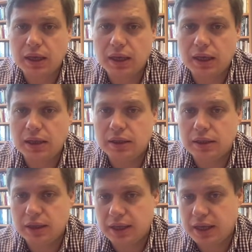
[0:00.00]

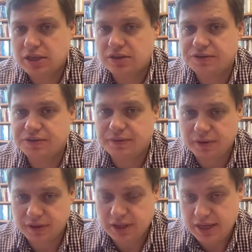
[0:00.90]
In the case of
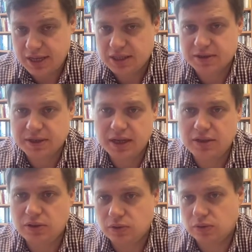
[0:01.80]
the
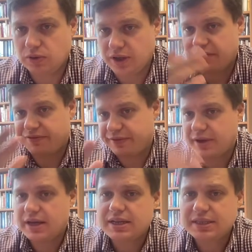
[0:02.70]
internet, you don't have
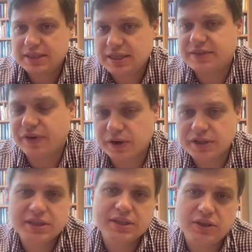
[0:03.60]
6
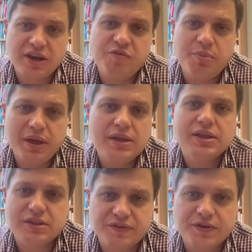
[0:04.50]
vertices, you have
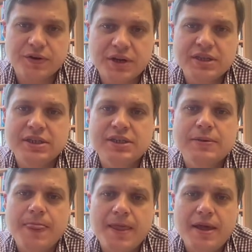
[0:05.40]
billions of
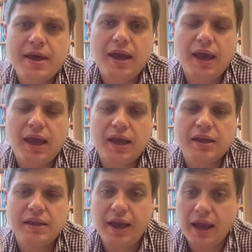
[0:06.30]
vertices,
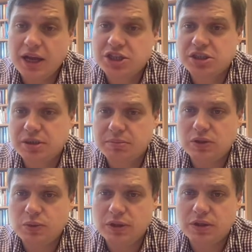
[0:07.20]
and the edge
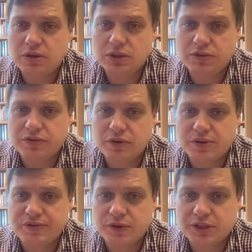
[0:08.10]
between each of
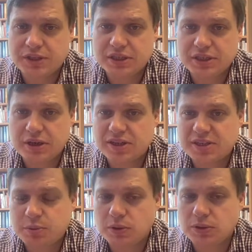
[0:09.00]
those vertices
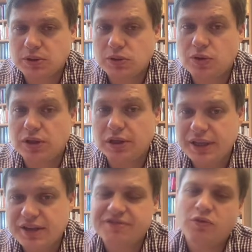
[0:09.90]
correspond to the
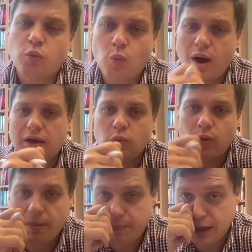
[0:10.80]
link from one
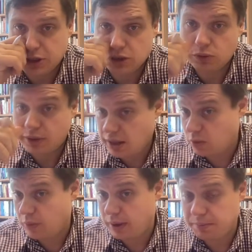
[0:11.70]
web page to
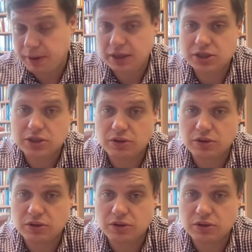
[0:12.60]
another web page.